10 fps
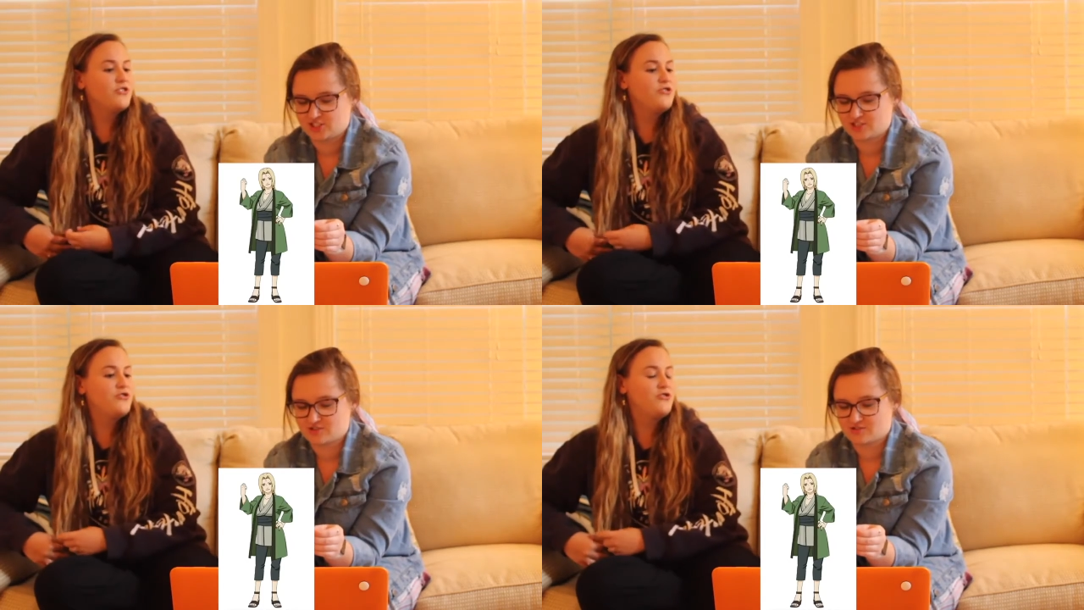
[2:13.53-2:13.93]

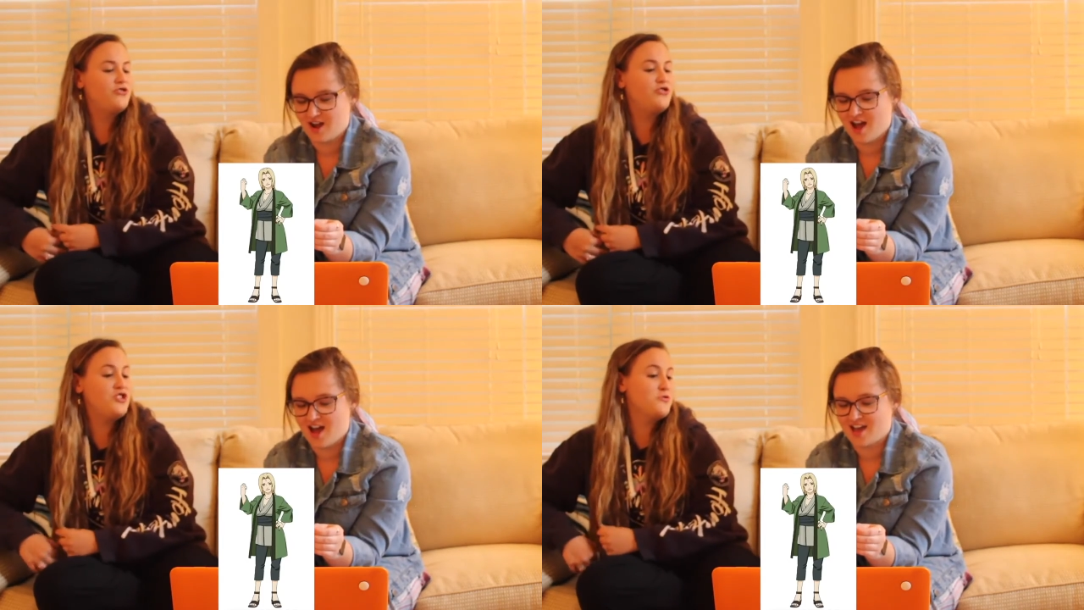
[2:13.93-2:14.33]

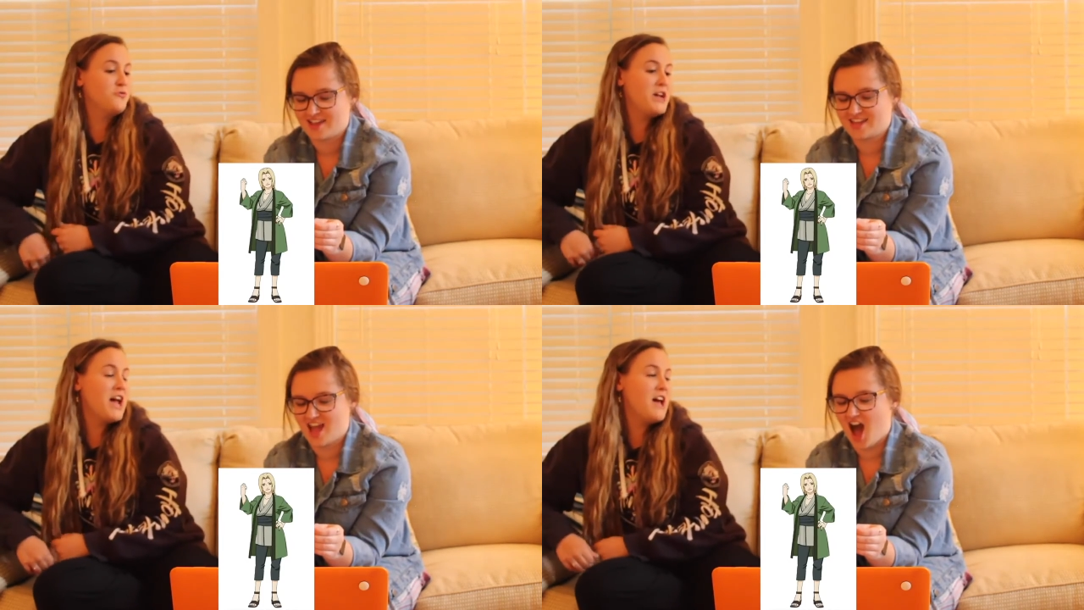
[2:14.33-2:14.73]
Speaker 1: Jiraiya.
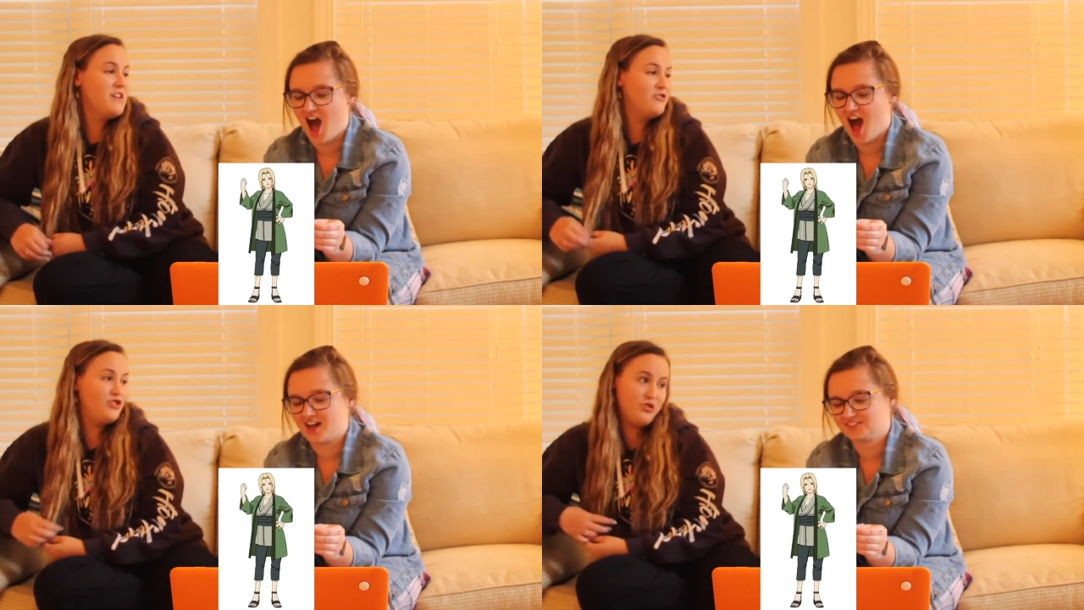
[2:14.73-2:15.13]

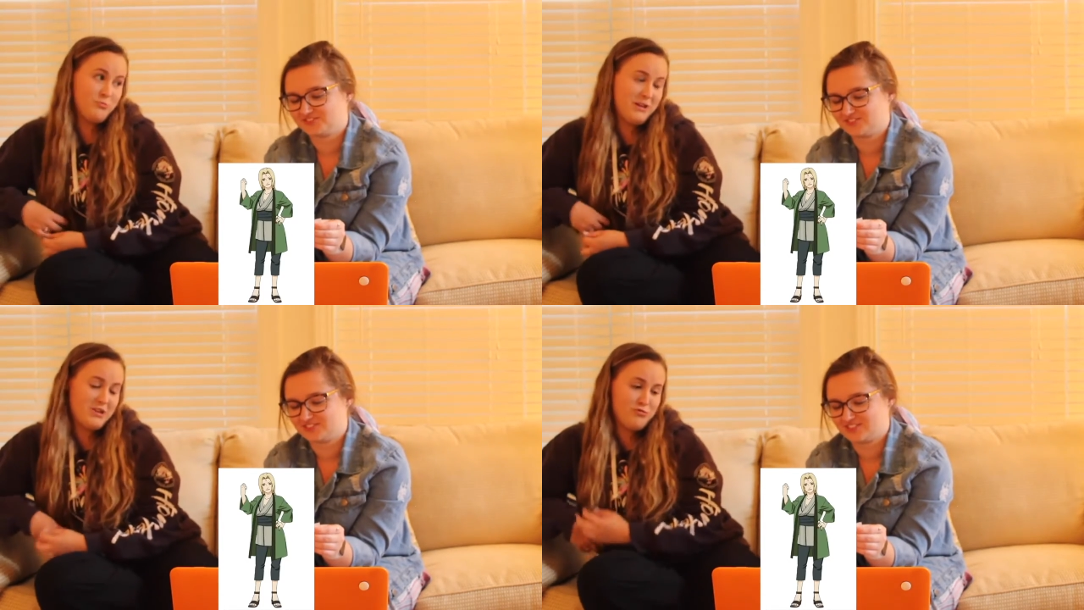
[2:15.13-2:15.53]

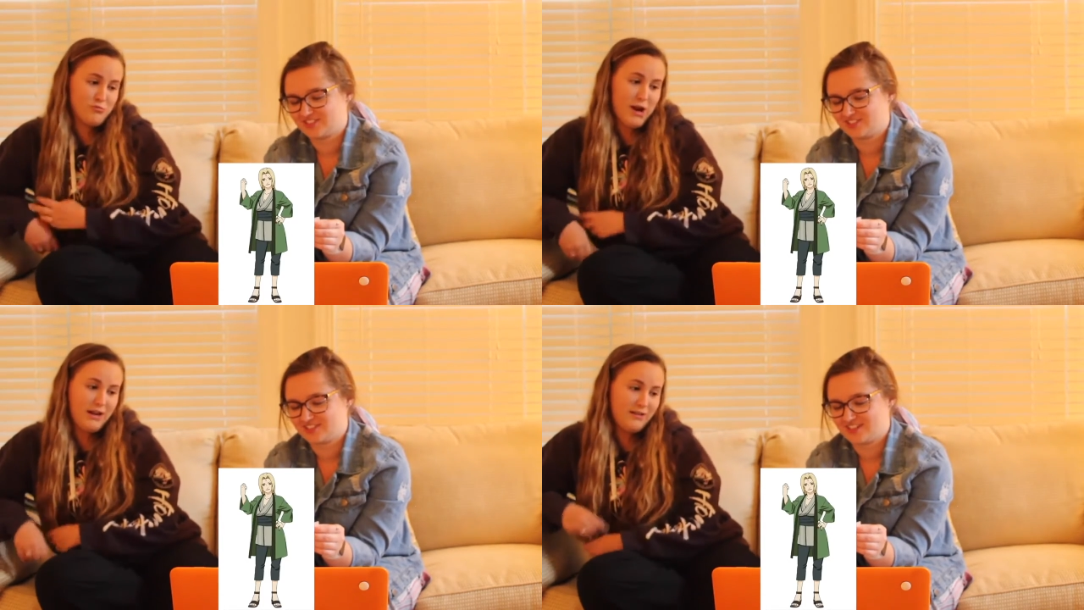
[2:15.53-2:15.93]
Jiraiya.
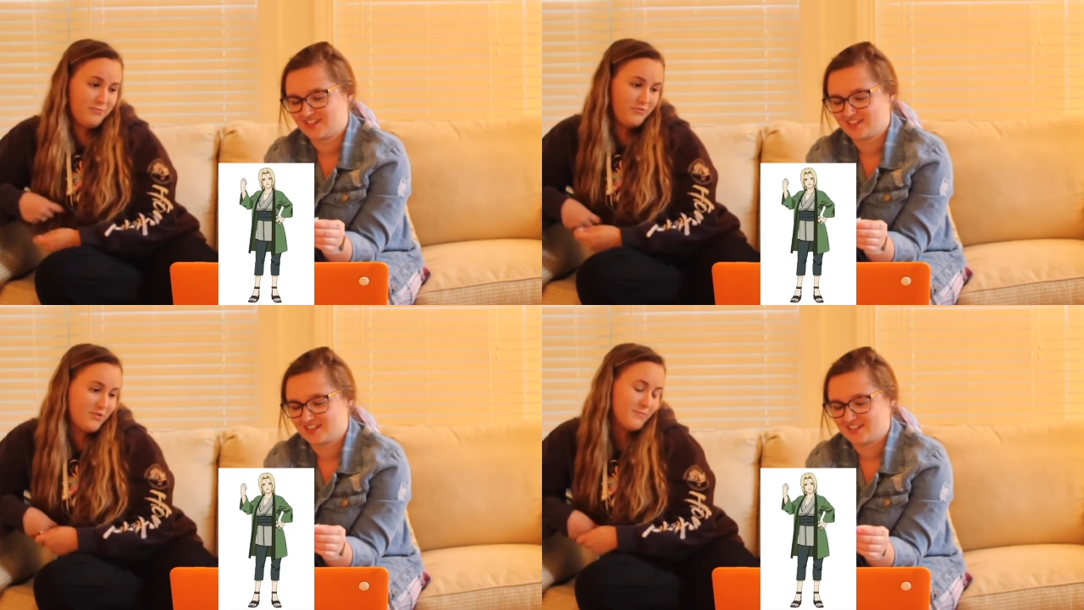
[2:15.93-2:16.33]

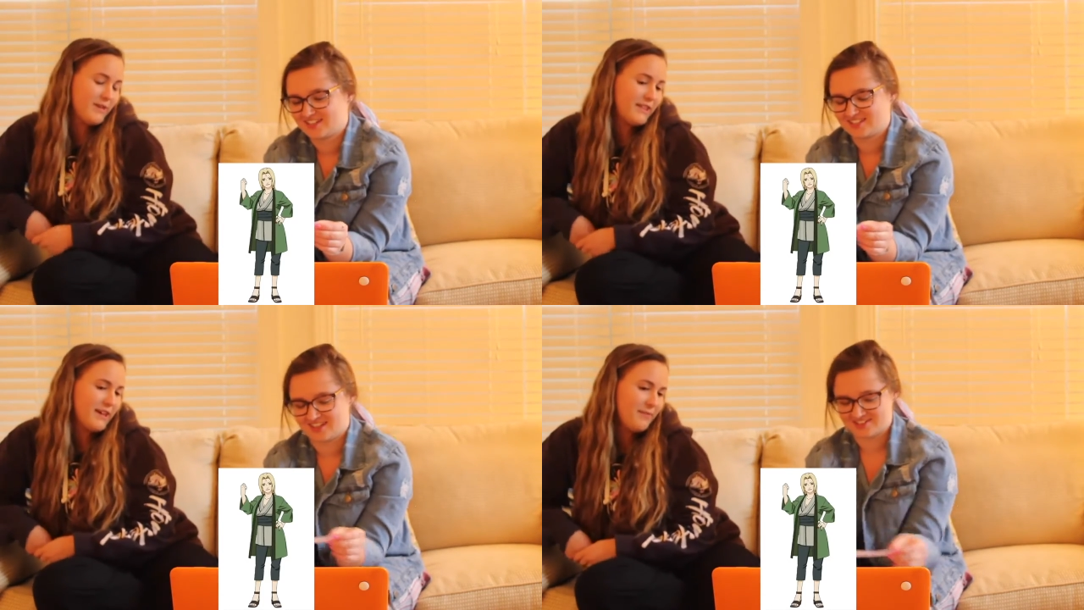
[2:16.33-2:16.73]
Jiraiya. Something like
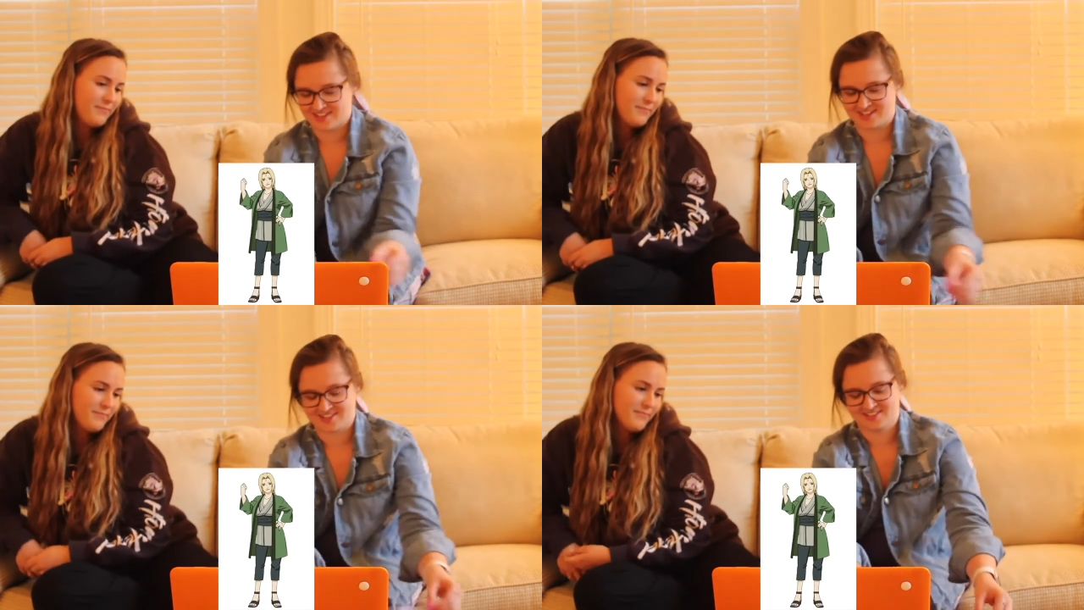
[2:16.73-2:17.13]
that.
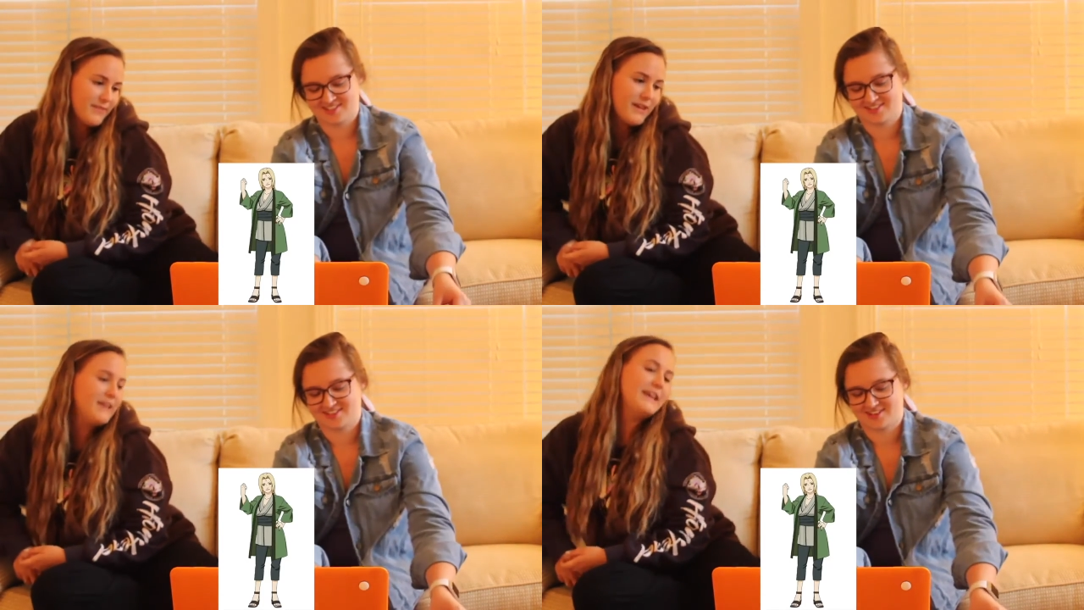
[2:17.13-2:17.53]

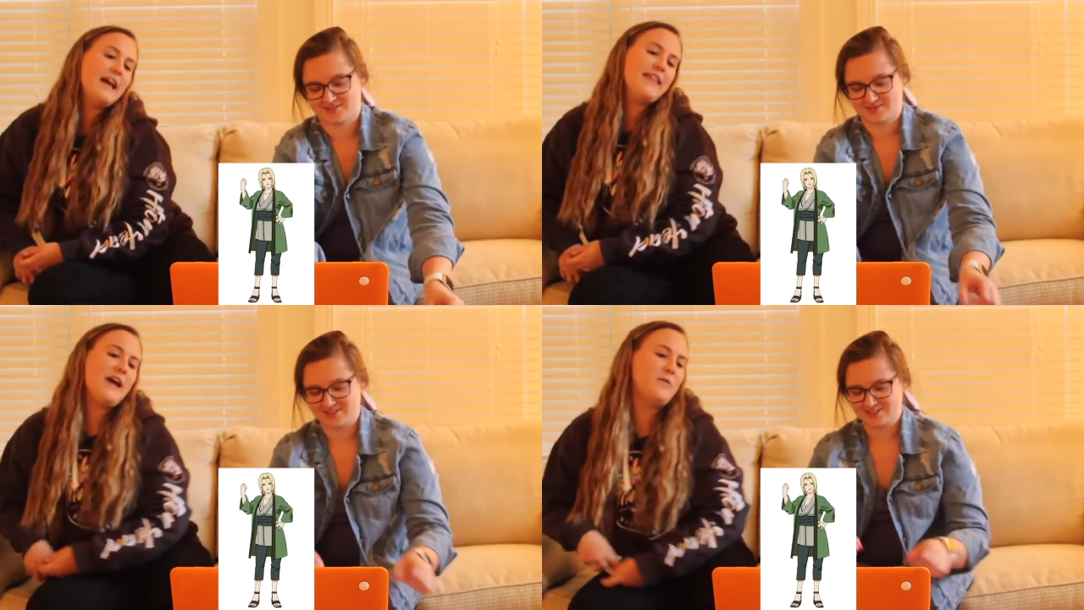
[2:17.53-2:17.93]
Sounds like yeah,
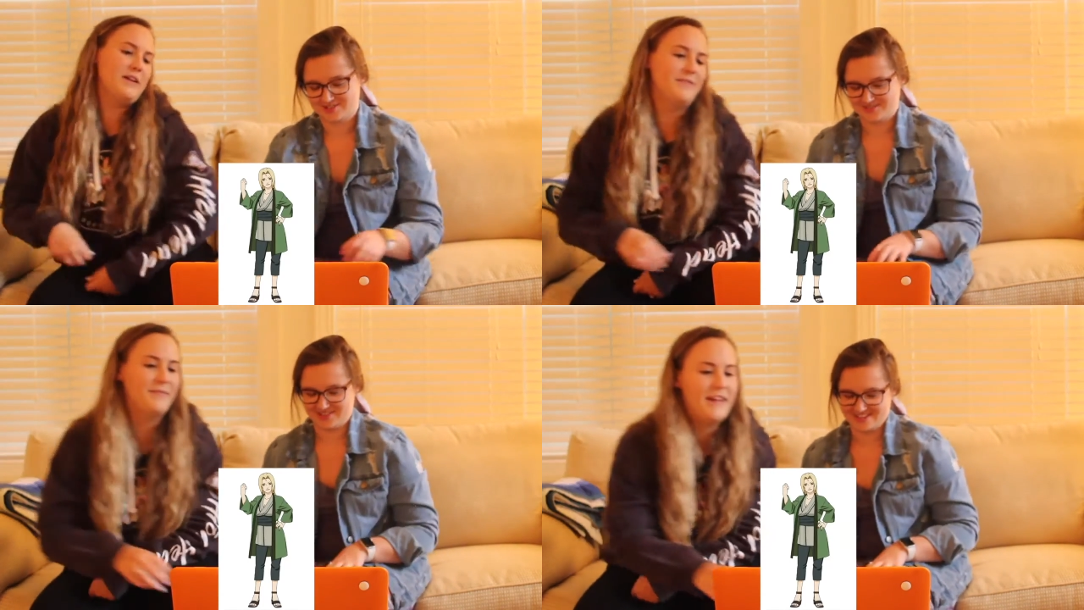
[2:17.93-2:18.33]
that
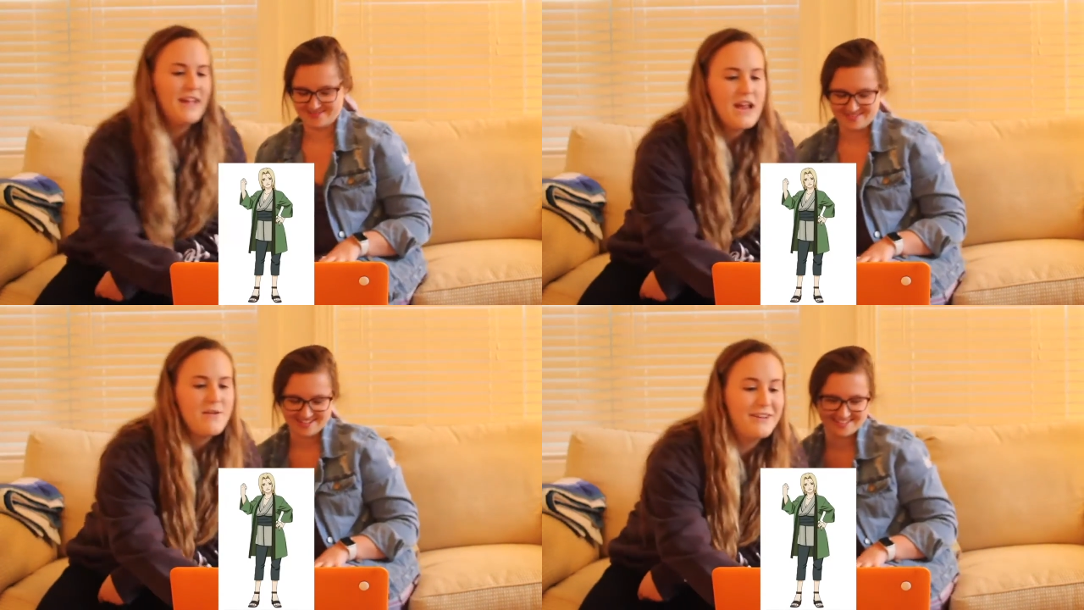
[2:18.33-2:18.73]
one.
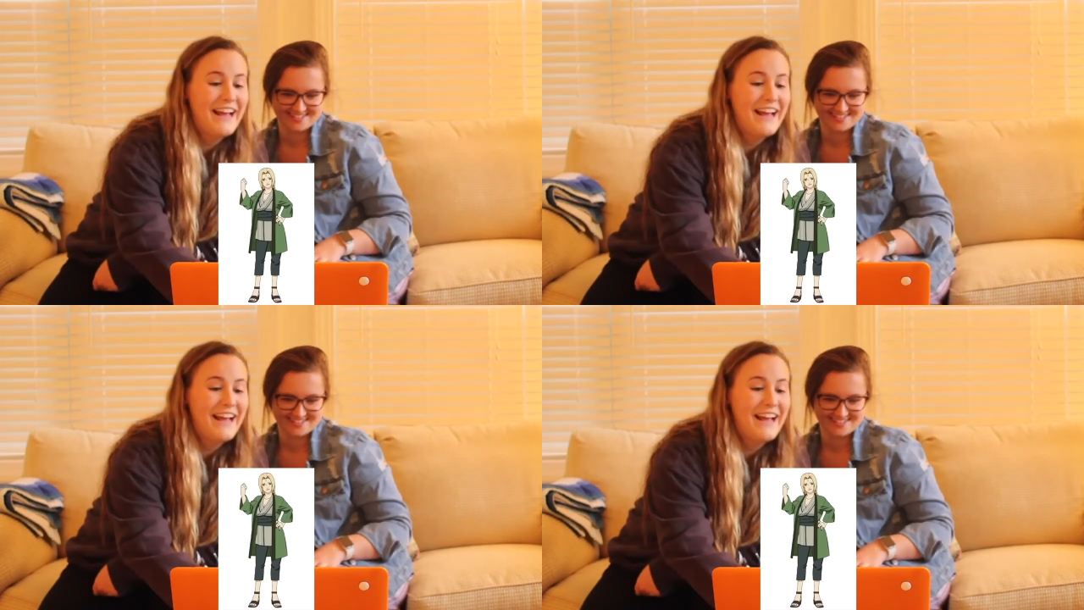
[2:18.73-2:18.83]
Anyway,